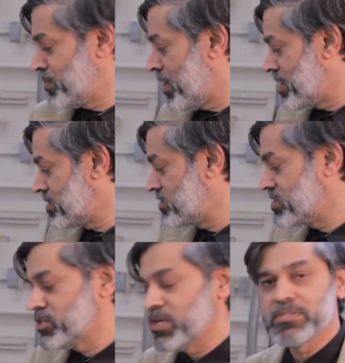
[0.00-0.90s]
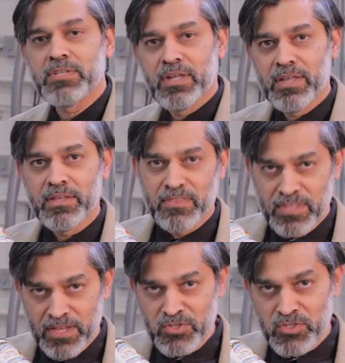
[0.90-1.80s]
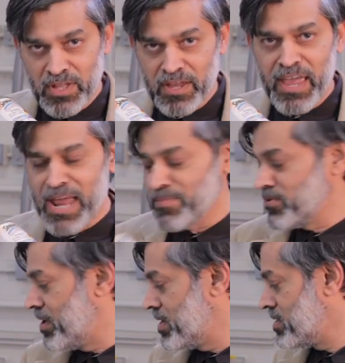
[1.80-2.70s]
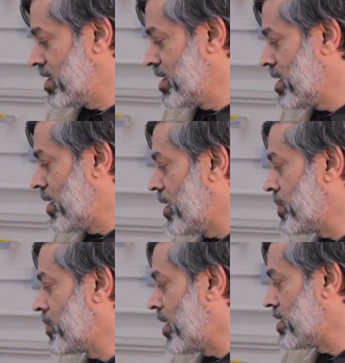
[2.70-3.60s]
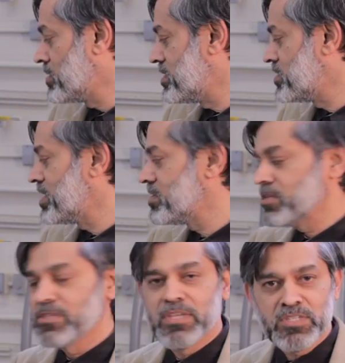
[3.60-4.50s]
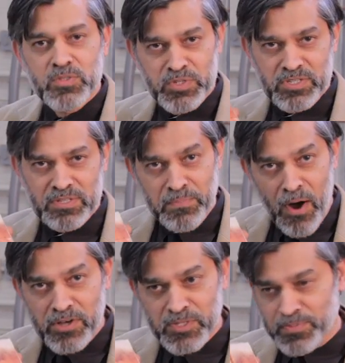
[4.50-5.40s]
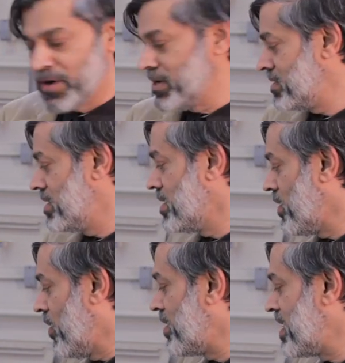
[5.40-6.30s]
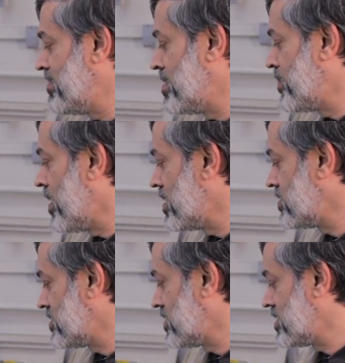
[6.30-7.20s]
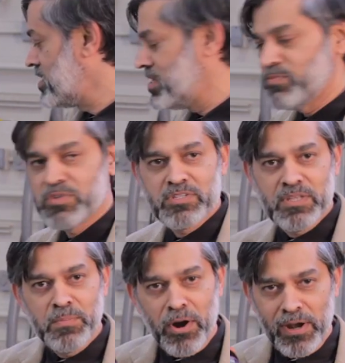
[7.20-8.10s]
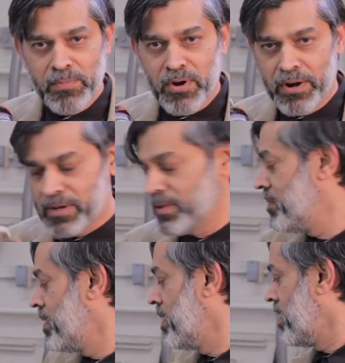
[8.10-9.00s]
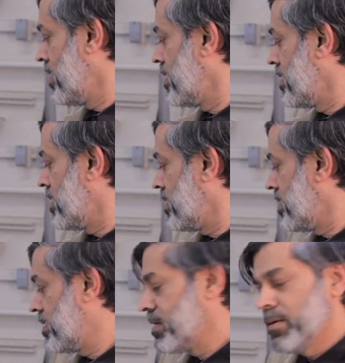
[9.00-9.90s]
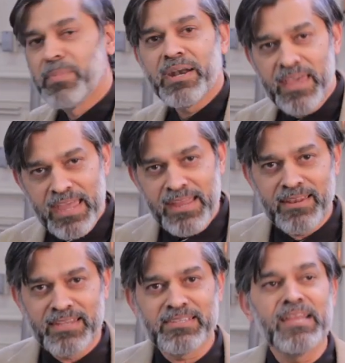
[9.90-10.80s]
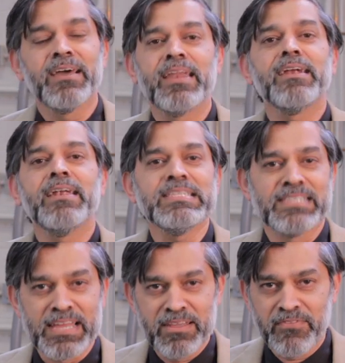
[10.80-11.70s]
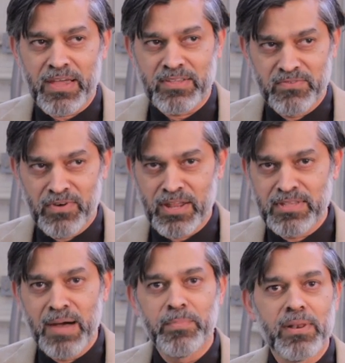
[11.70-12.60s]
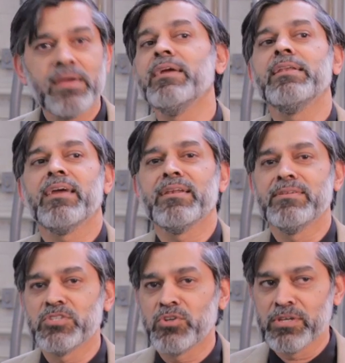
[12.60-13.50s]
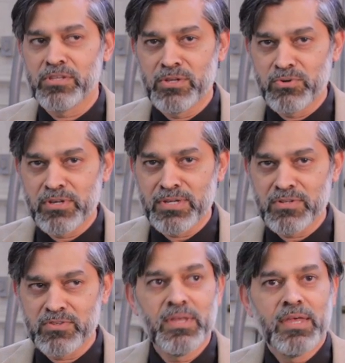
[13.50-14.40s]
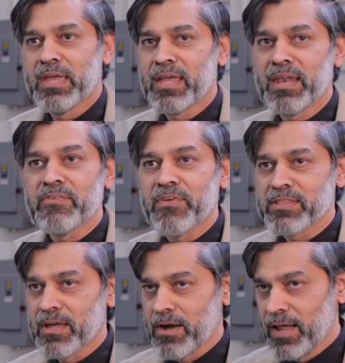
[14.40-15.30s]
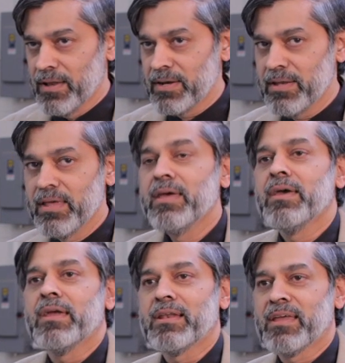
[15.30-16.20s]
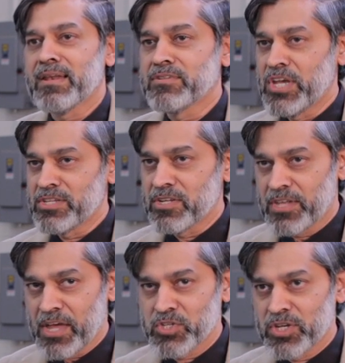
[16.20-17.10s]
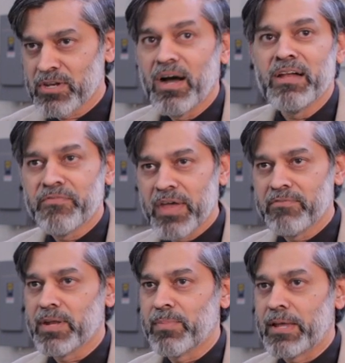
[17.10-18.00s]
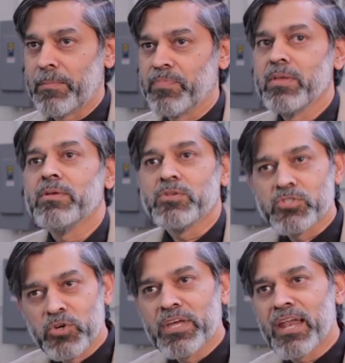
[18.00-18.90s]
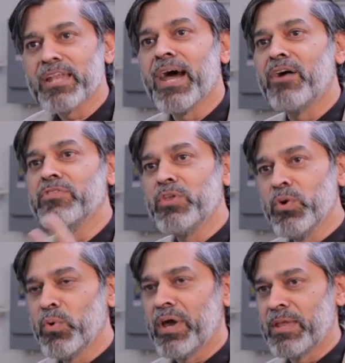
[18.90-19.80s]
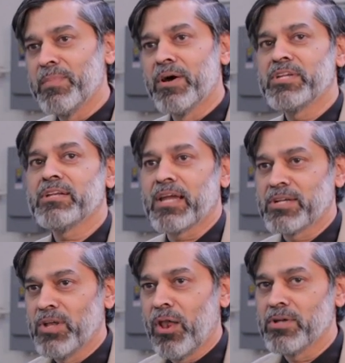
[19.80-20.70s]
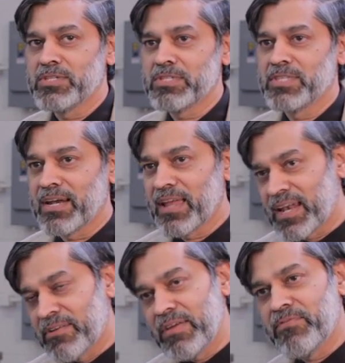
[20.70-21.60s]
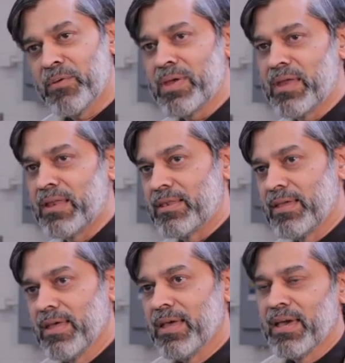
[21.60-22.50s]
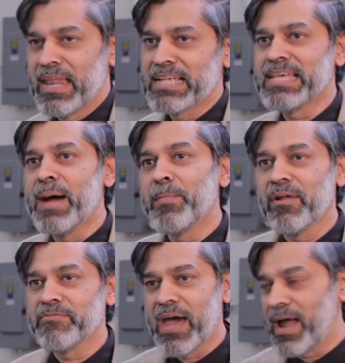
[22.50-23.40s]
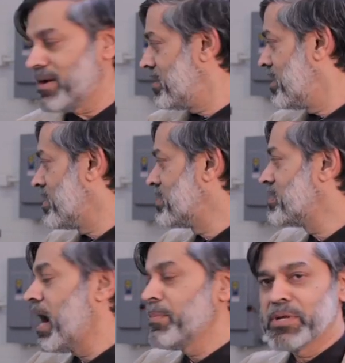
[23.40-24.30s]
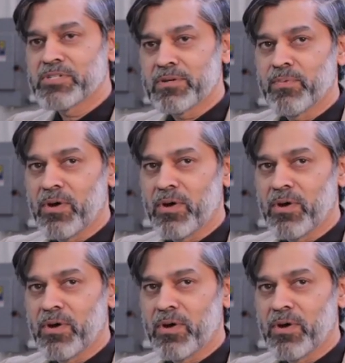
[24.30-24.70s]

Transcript: products such as this, a canned product, or products such as this, which is a box product, or even a product such as this which is the bottle product. But heat has inherently side effects. For example, heat can destroy the nutrients, it can affect the color, it can change the texture unfavorably. So, there are now new and emerging technologies that get away from heat. An example of that is high pressure